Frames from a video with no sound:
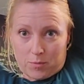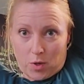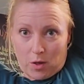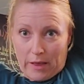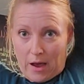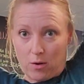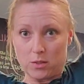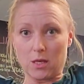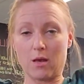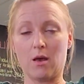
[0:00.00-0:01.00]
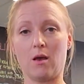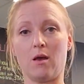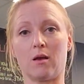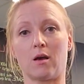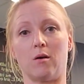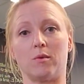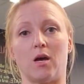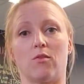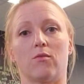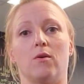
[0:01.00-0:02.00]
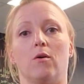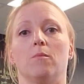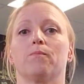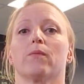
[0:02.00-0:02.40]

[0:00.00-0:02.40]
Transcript: pull out, come down through.